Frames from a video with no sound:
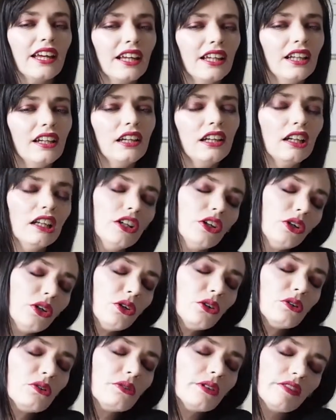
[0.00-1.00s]

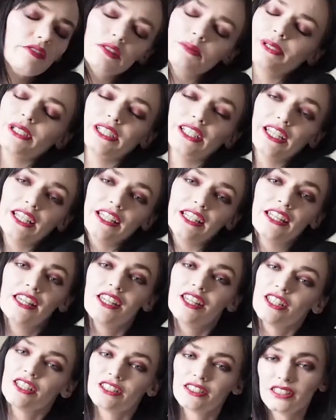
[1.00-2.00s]
Hello everybody.
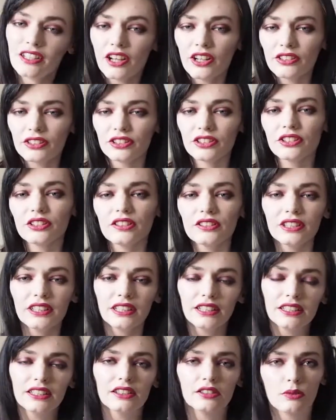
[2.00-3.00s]
So
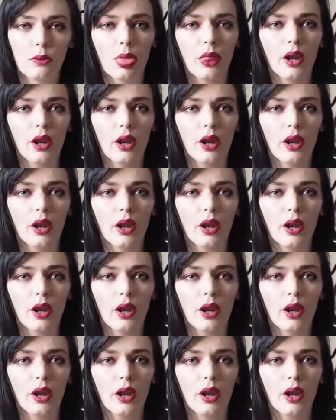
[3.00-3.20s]
in